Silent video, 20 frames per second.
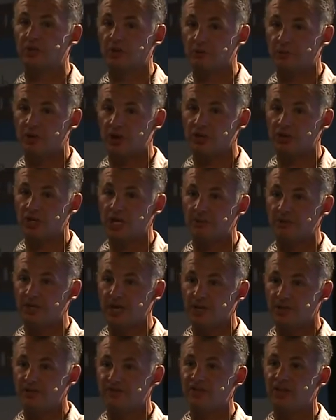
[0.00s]
you know, Spark jobs
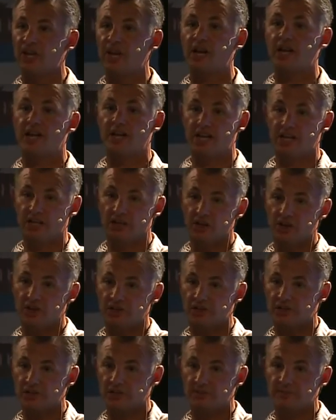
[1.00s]
on the fly and
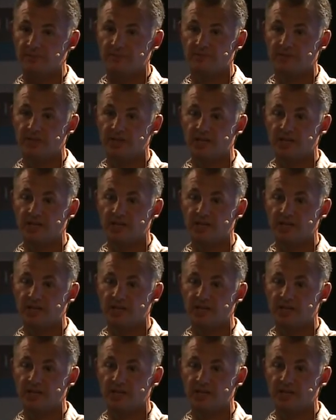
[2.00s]
launches them.